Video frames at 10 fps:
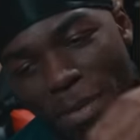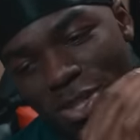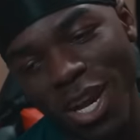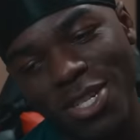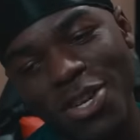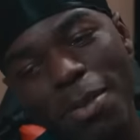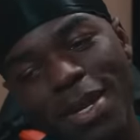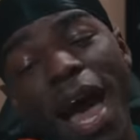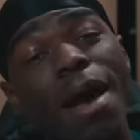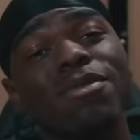I'll be trying to drop
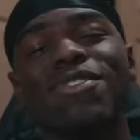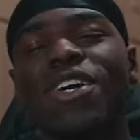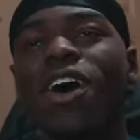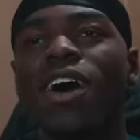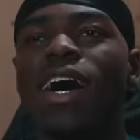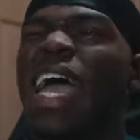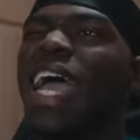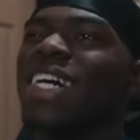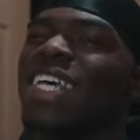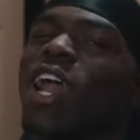dimes for y'all
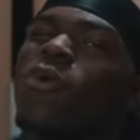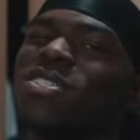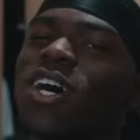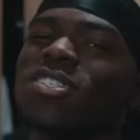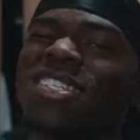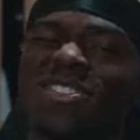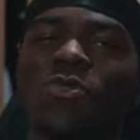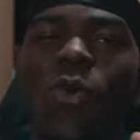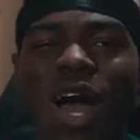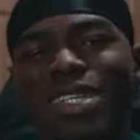because I don't want y'all just
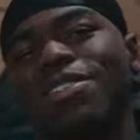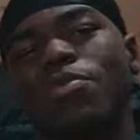to watch the